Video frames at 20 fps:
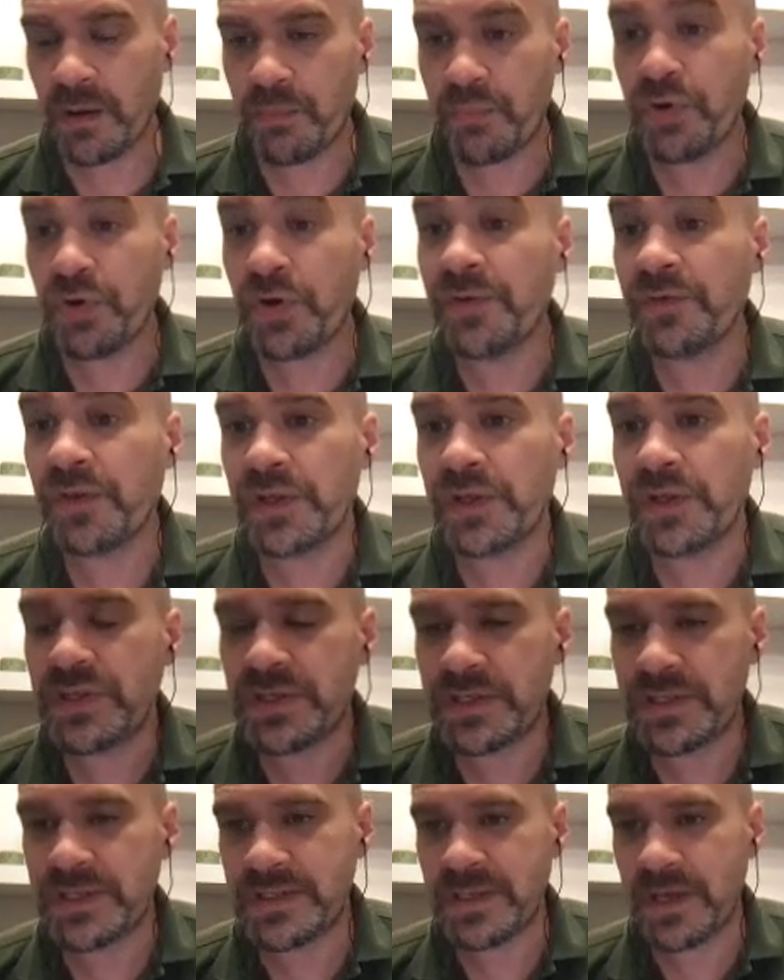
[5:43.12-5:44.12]

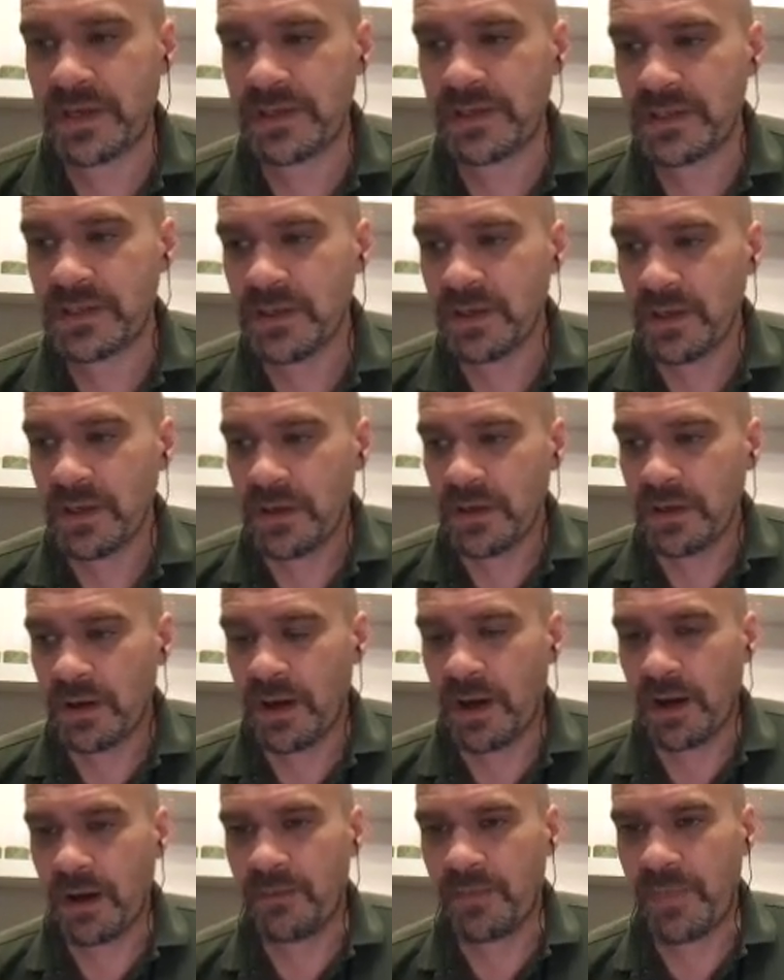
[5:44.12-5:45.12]
privileged site
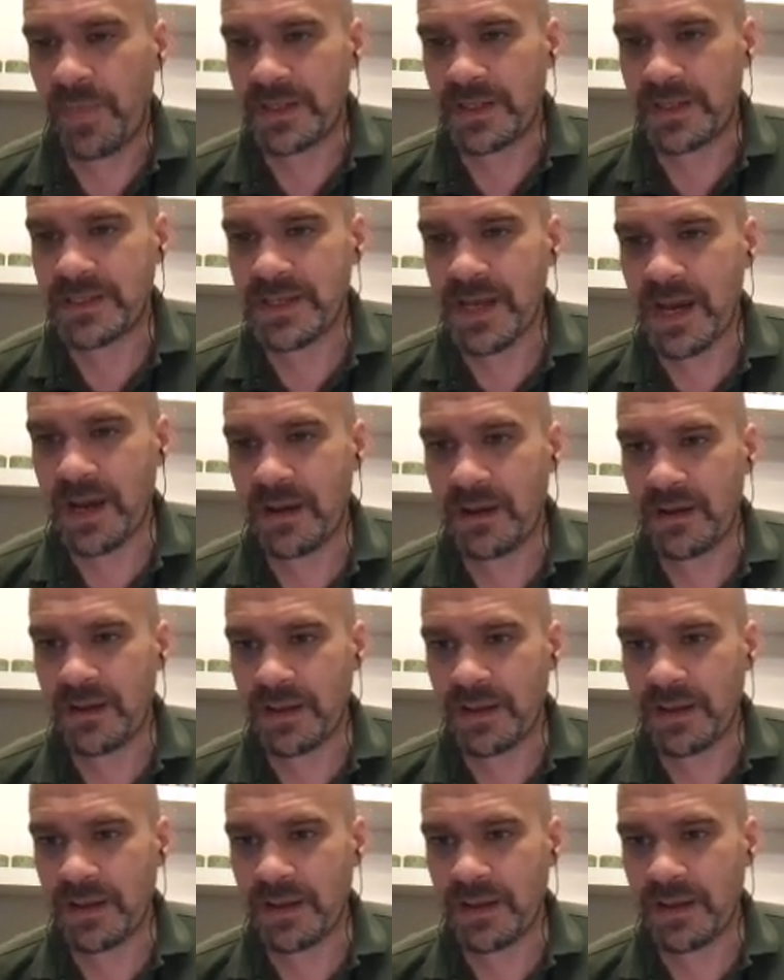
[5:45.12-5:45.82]
that